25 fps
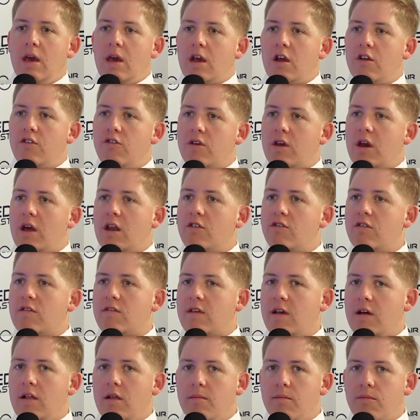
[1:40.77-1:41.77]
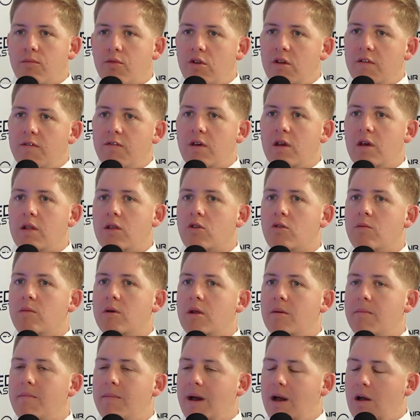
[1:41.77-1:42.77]
could you kind of just tell them briefly a little
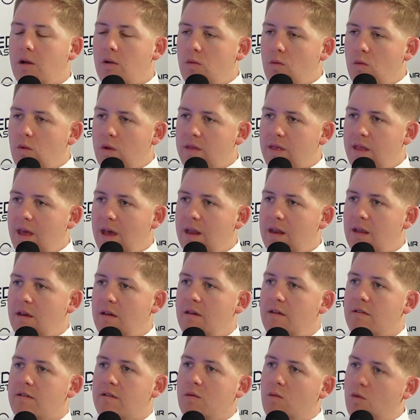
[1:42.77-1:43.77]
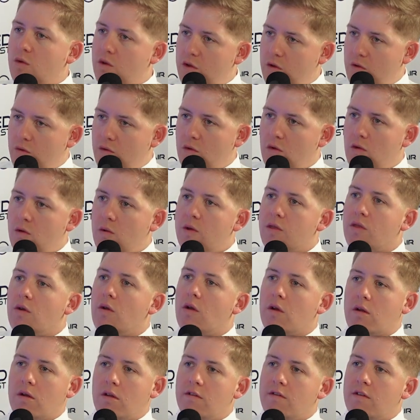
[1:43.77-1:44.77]
bit about what that is and what your role with the
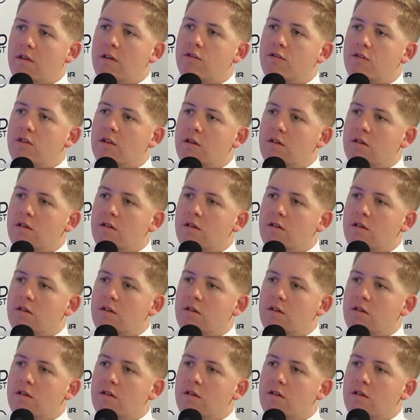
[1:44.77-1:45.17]
organization